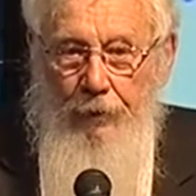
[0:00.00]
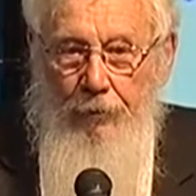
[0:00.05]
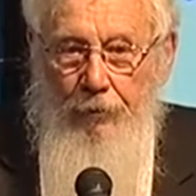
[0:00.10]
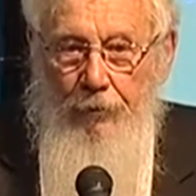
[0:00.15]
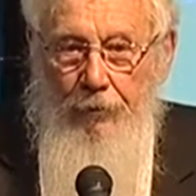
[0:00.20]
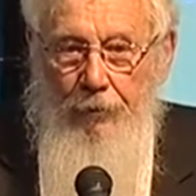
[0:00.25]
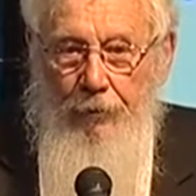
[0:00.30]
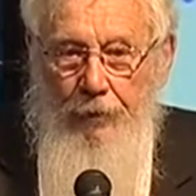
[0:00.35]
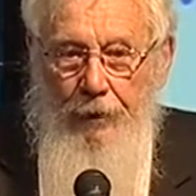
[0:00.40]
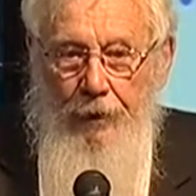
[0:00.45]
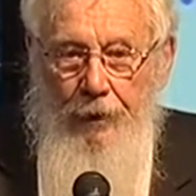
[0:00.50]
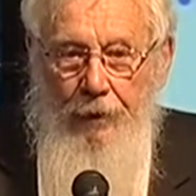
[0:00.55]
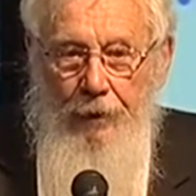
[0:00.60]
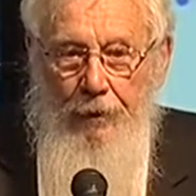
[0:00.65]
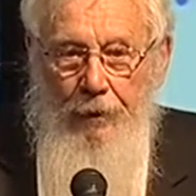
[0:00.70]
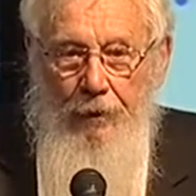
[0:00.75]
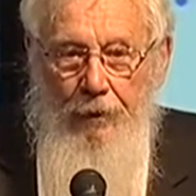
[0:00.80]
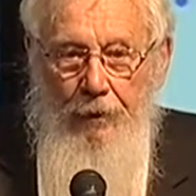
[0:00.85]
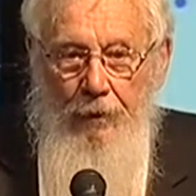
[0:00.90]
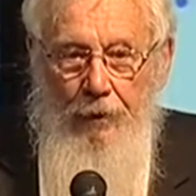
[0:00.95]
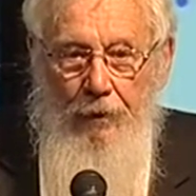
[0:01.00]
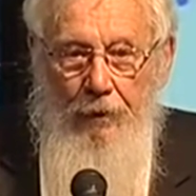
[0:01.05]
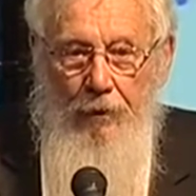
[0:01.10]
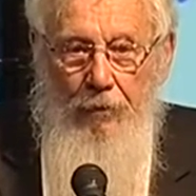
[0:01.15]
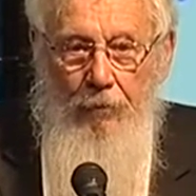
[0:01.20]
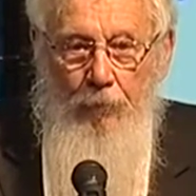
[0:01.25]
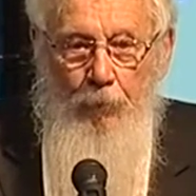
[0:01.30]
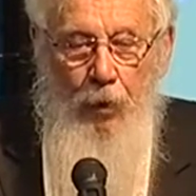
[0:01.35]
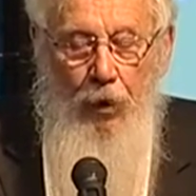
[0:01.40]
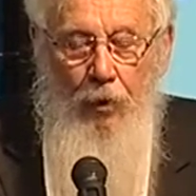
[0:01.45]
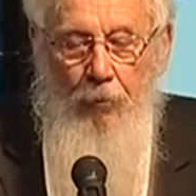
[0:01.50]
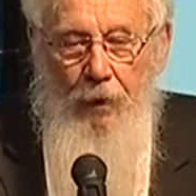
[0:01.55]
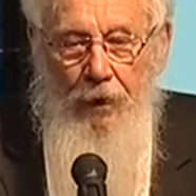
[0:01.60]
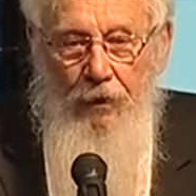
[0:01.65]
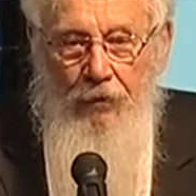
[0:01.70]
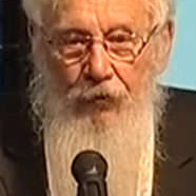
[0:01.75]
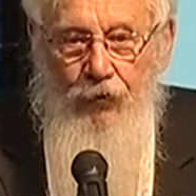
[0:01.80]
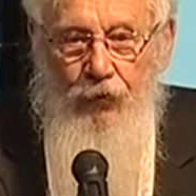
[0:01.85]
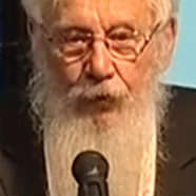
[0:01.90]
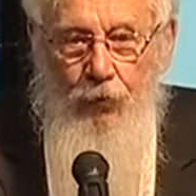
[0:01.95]
a
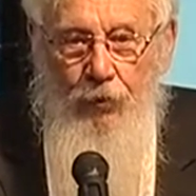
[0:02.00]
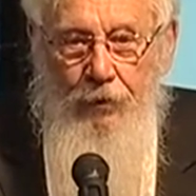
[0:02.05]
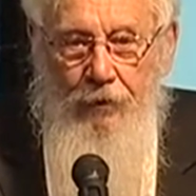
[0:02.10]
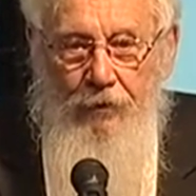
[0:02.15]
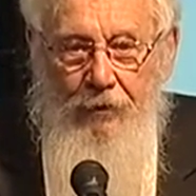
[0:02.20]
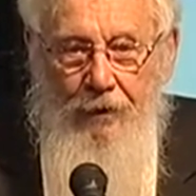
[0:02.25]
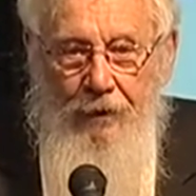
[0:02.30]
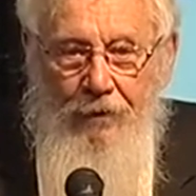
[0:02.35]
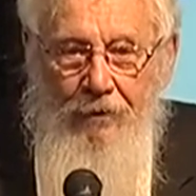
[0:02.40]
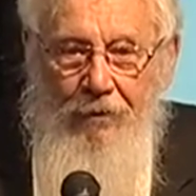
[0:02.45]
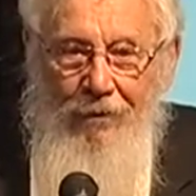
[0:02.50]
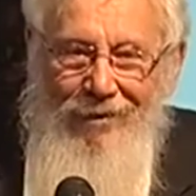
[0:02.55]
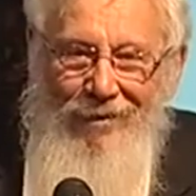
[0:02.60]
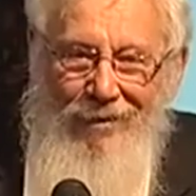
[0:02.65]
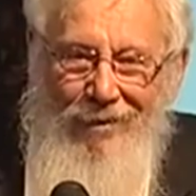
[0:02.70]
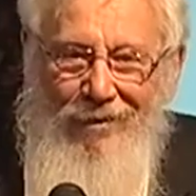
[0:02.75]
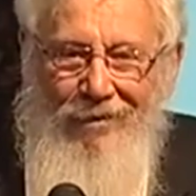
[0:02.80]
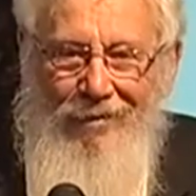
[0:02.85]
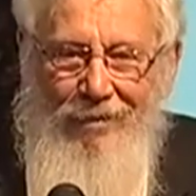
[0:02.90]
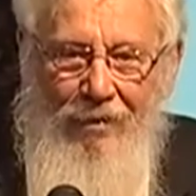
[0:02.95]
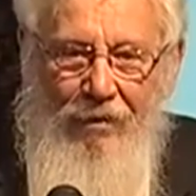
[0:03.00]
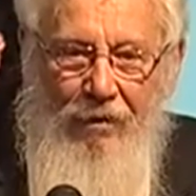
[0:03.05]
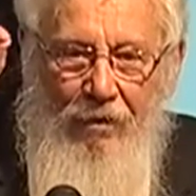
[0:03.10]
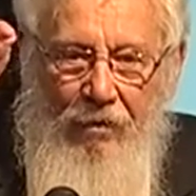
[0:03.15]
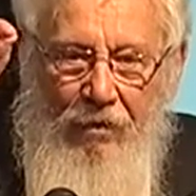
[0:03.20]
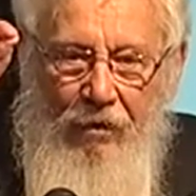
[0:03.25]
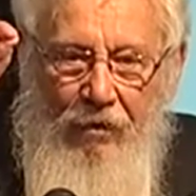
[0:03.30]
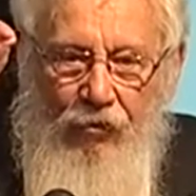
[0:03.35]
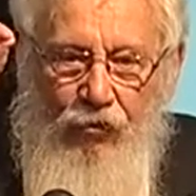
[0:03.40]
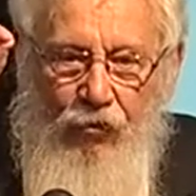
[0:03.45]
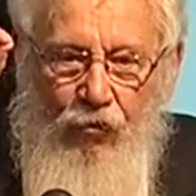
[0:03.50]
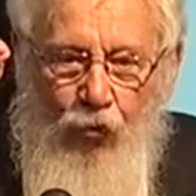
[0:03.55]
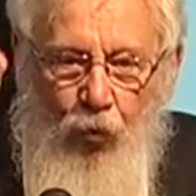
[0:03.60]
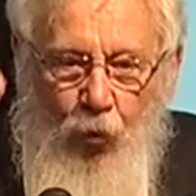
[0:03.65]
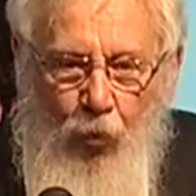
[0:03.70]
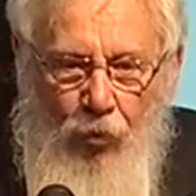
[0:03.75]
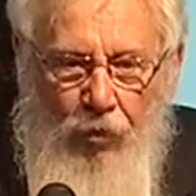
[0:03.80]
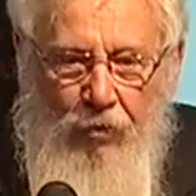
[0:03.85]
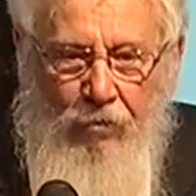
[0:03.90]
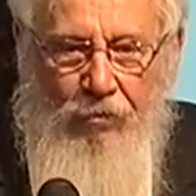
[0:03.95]
bombing sortie on the
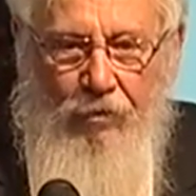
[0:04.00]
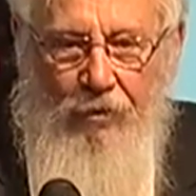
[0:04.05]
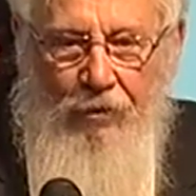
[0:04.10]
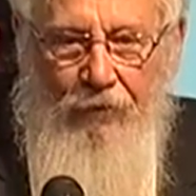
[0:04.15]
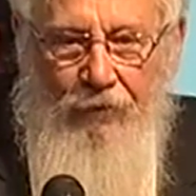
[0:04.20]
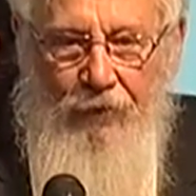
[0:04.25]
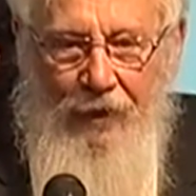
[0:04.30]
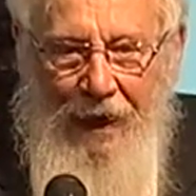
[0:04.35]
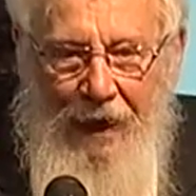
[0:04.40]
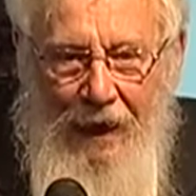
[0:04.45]
source of